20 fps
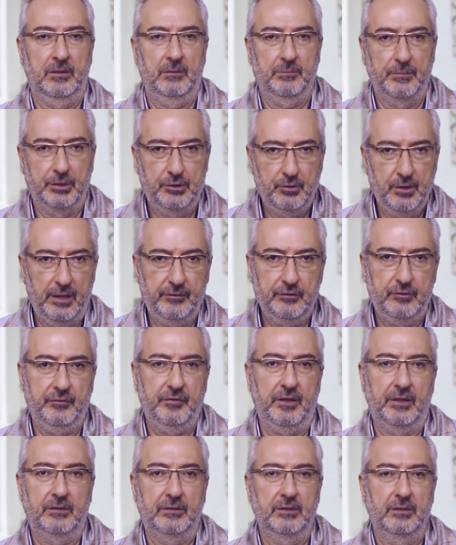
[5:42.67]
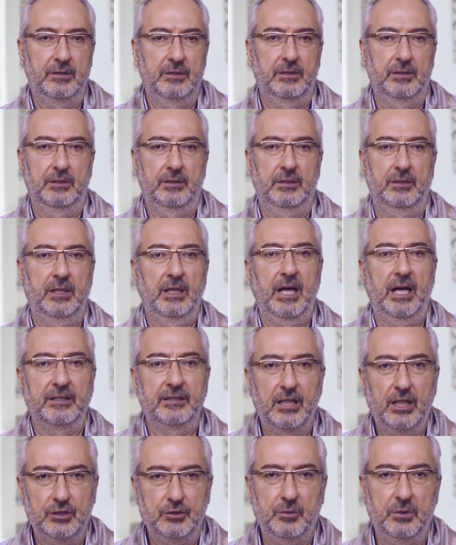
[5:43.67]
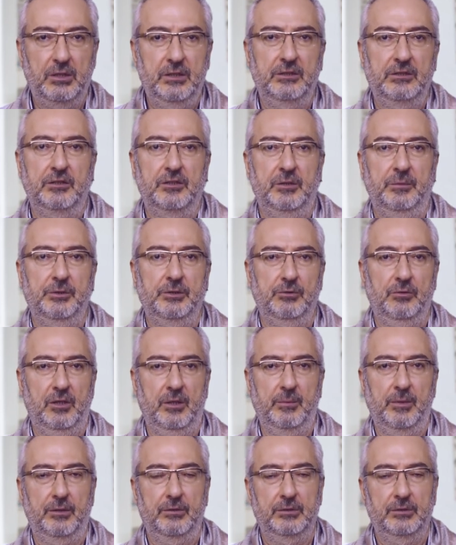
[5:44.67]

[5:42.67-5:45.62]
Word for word: But you have to fight, and that's what leadership is all